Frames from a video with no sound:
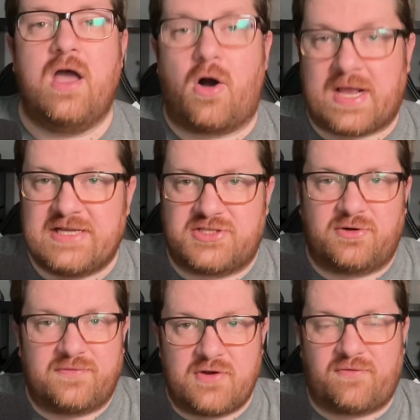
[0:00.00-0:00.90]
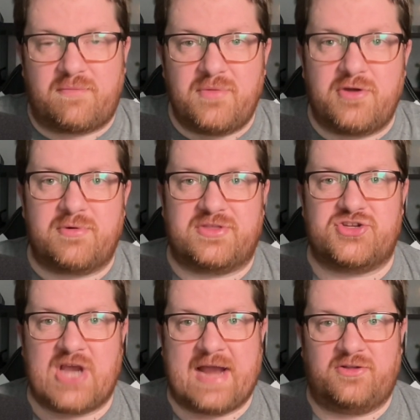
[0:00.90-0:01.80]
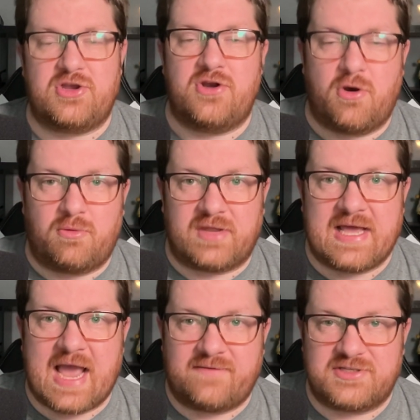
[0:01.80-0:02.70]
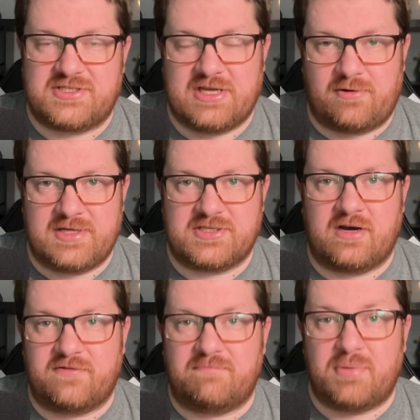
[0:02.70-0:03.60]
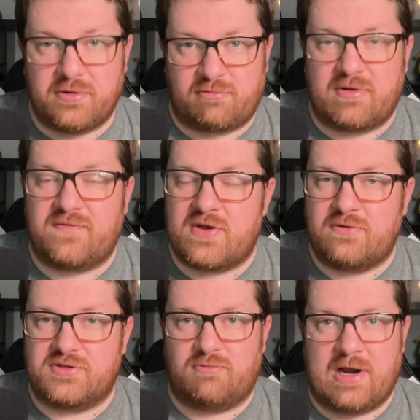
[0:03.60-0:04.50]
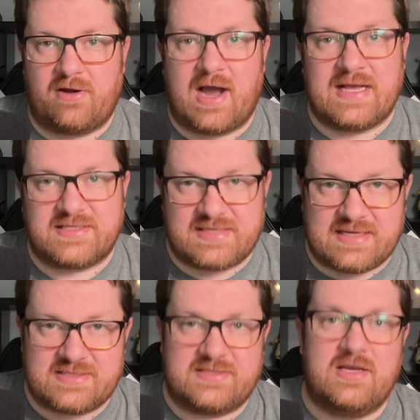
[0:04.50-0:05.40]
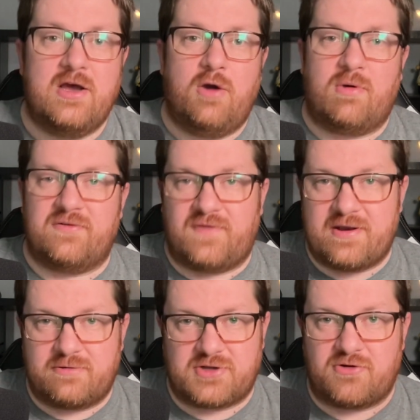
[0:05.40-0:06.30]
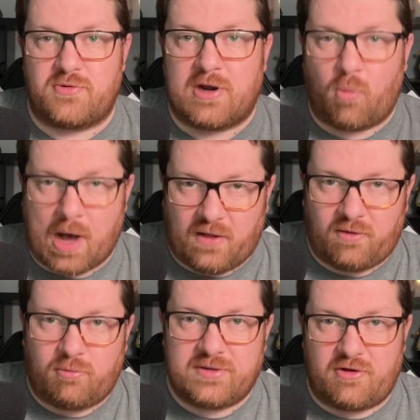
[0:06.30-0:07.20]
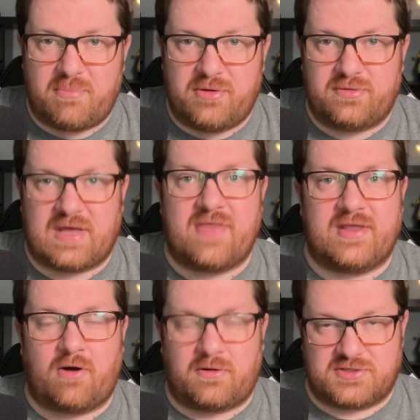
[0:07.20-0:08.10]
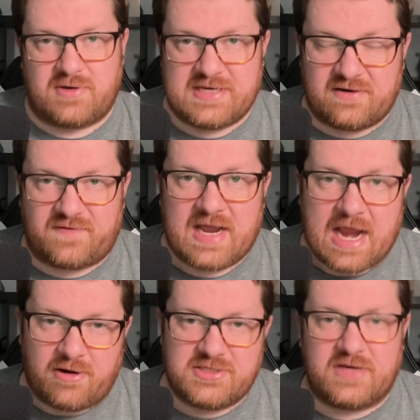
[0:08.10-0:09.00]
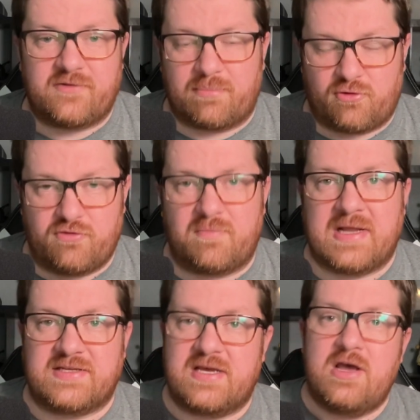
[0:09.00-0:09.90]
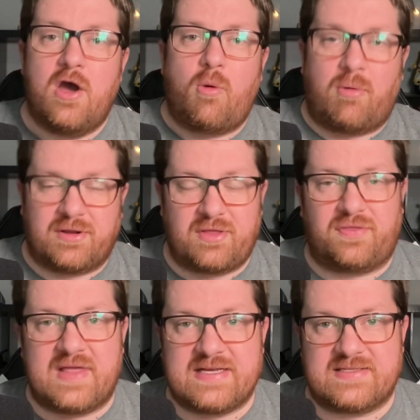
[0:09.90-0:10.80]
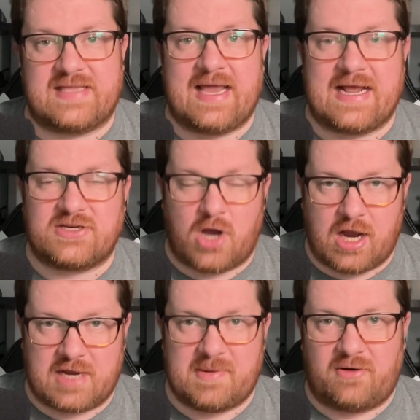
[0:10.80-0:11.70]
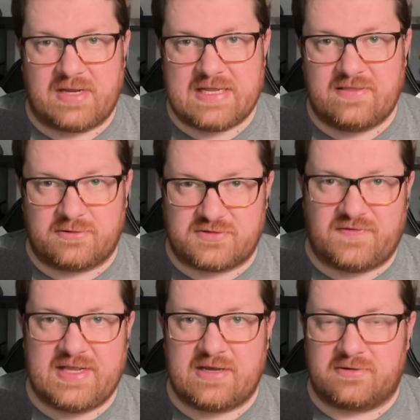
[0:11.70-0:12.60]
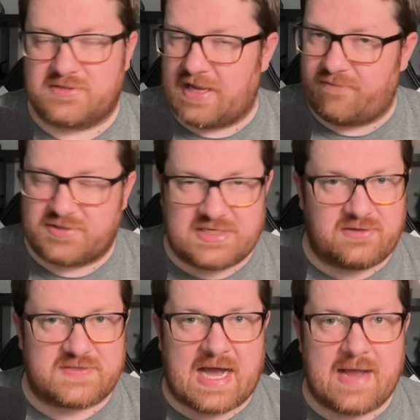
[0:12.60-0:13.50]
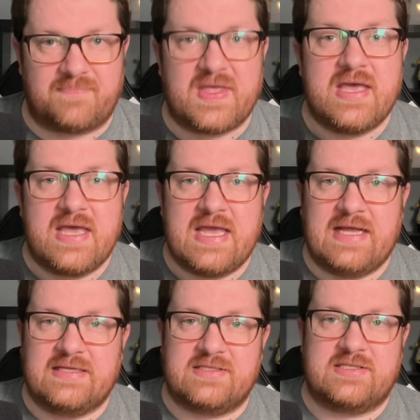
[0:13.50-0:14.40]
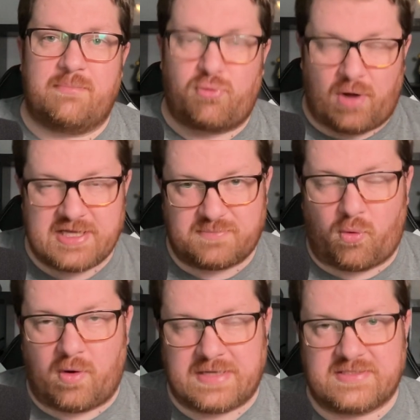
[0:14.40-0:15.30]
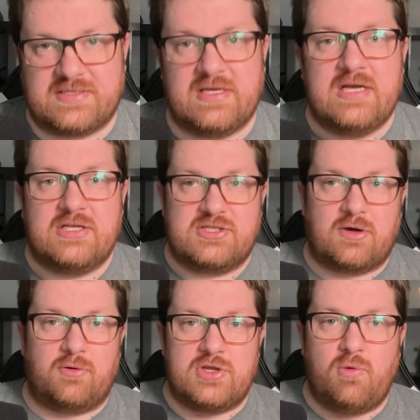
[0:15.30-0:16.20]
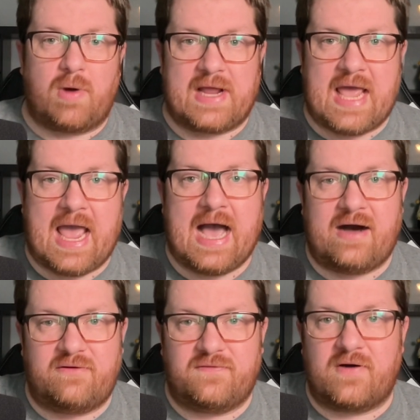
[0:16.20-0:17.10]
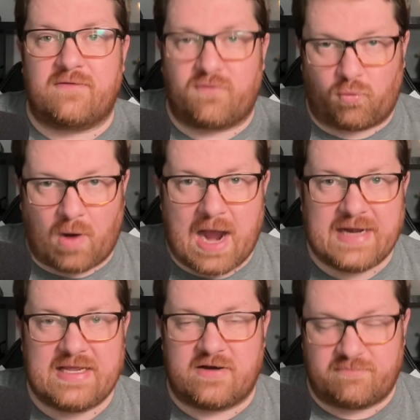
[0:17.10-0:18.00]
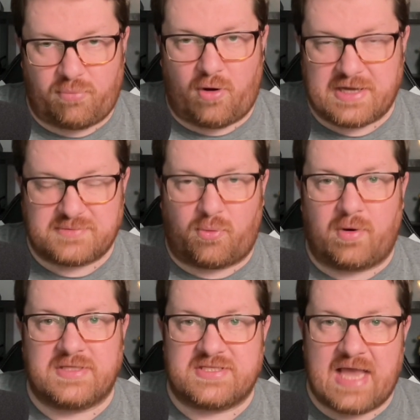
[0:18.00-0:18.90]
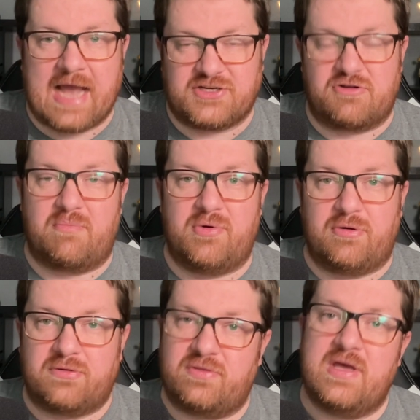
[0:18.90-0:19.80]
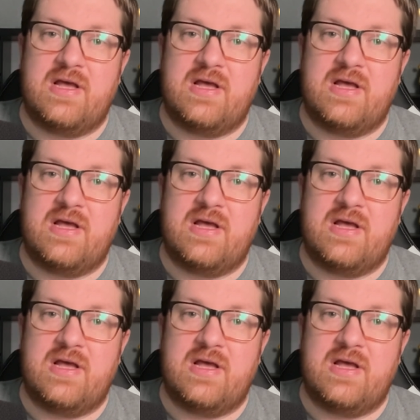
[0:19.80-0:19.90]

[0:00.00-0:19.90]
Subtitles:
Okay, so if you're familiar with the channel, you know that I have a series of booth reviews where I assess what vendors are doing well with their booth and then also identify areas of improvement. One of the things that I talk about in those videos every single time is price points. So you want to have a variety of price points at your booth.